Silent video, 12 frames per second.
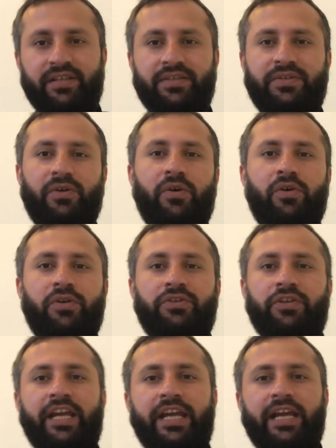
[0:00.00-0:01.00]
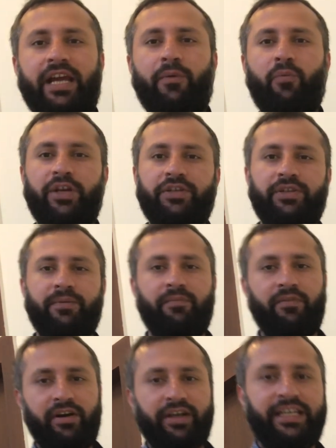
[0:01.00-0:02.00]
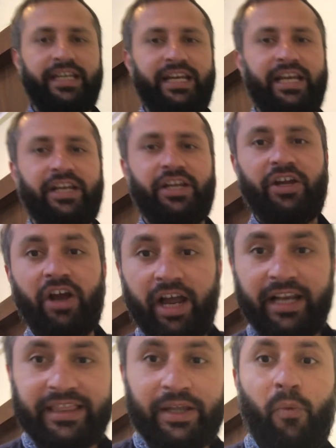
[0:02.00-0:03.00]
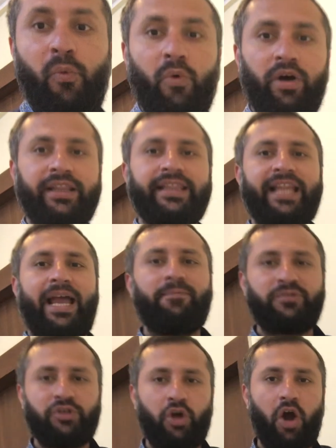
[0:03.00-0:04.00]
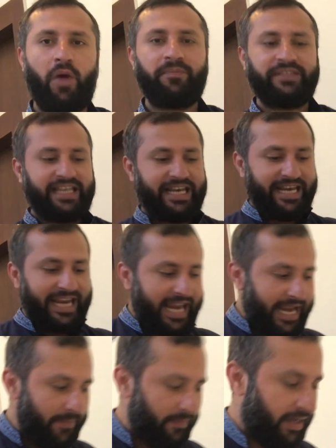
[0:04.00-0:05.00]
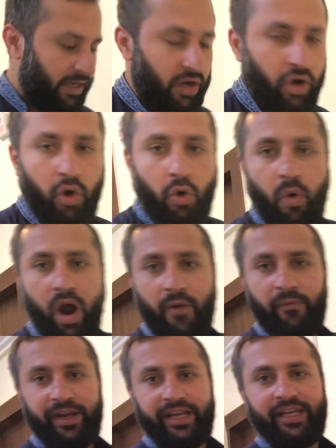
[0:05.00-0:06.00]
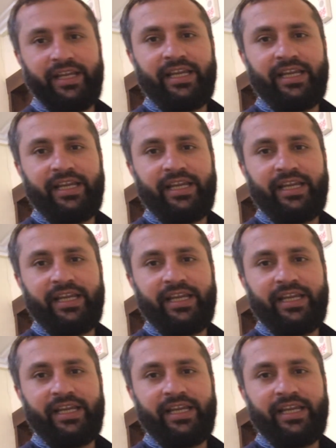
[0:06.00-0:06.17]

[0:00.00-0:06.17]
So today I went to the market and got the one laptop, the name Huawei.